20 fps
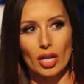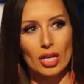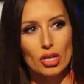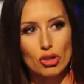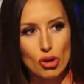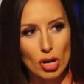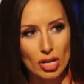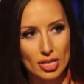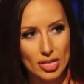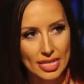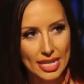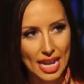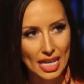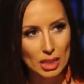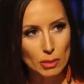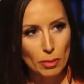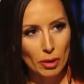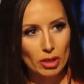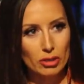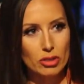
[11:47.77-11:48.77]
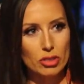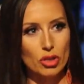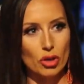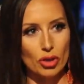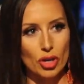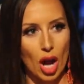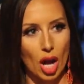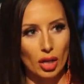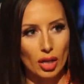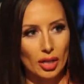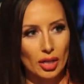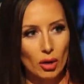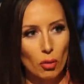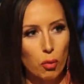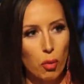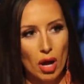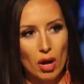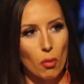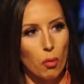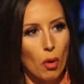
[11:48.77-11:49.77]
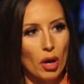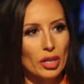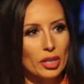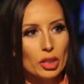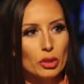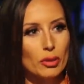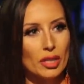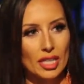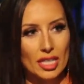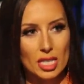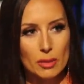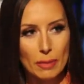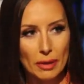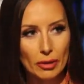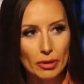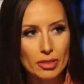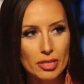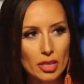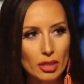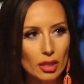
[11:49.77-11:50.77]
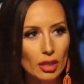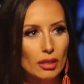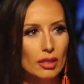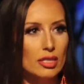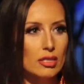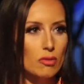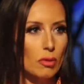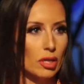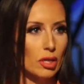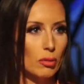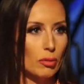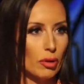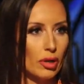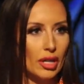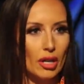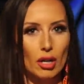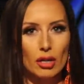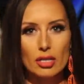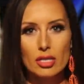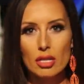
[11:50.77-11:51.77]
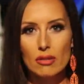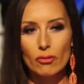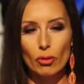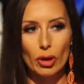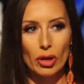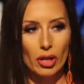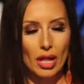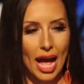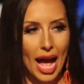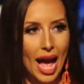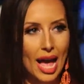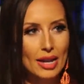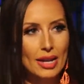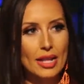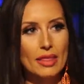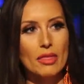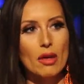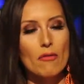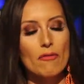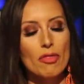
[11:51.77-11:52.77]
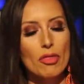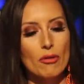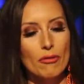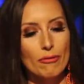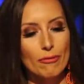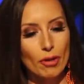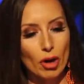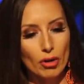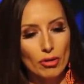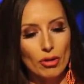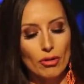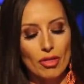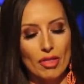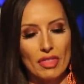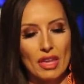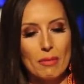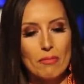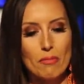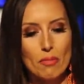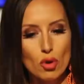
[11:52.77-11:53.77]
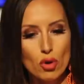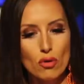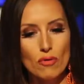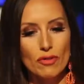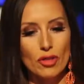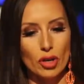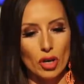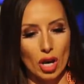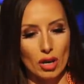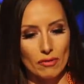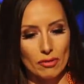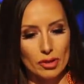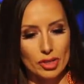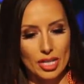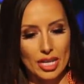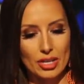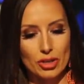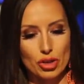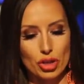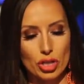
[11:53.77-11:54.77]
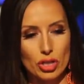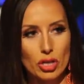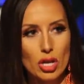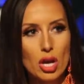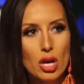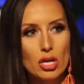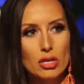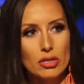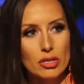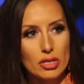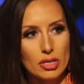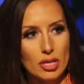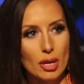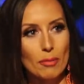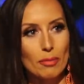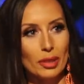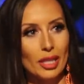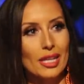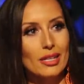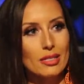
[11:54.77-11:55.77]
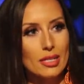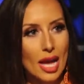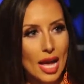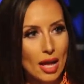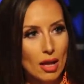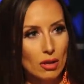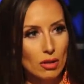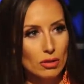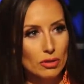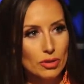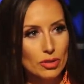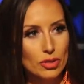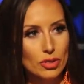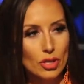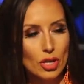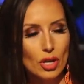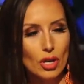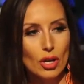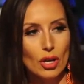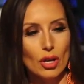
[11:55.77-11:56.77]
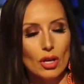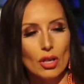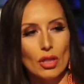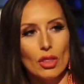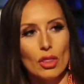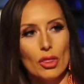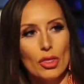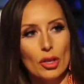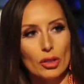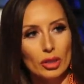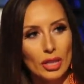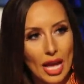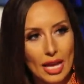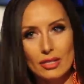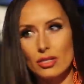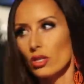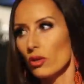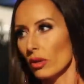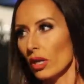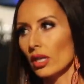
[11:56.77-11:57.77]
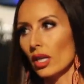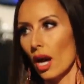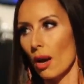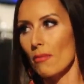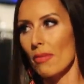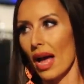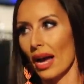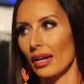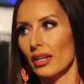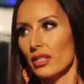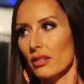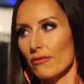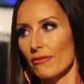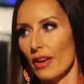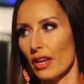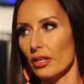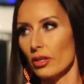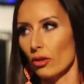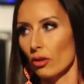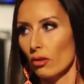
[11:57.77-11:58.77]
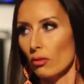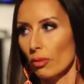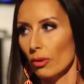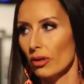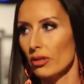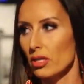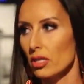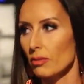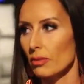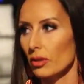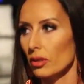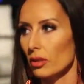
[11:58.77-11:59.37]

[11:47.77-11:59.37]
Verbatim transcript: Not going to trust yeah. the experts, you're not going to what what are you, a conspiracy theorist? What are you putting on a tinfoil hat? And the the farther that they move the conversation to someplace else, the less you can come back and defend your because own principle.